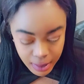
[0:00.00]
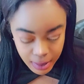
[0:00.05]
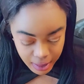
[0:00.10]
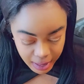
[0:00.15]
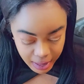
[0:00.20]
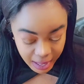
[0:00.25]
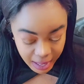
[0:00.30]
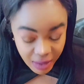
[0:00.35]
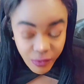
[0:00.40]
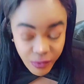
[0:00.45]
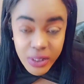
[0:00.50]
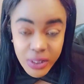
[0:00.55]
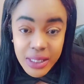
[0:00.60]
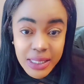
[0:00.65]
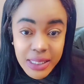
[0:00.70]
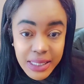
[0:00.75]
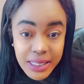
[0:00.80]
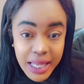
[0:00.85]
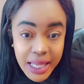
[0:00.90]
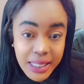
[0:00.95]
if it's
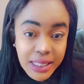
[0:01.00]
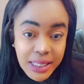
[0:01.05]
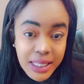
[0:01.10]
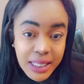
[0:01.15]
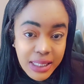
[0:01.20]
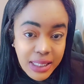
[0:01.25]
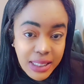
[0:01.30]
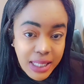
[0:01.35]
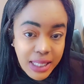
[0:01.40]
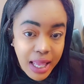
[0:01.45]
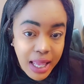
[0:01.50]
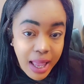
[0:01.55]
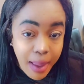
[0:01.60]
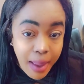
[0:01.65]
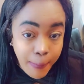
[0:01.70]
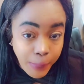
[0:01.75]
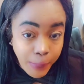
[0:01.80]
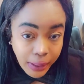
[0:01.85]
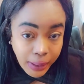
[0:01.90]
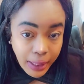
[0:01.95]
destined to
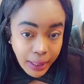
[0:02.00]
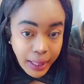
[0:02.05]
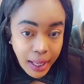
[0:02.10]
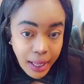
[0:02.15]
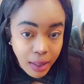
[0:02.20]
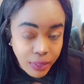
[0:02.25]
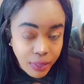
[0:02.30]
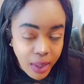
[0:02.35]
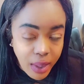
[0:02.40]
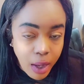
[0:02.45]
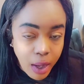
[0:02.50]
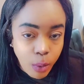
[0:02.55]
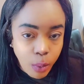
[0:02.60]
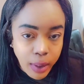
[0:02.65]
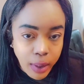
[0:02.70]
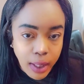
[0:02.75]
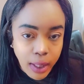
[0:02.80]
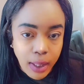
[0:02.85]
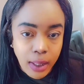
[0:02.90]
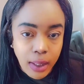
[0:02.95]
play out that
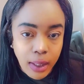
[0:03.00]
way,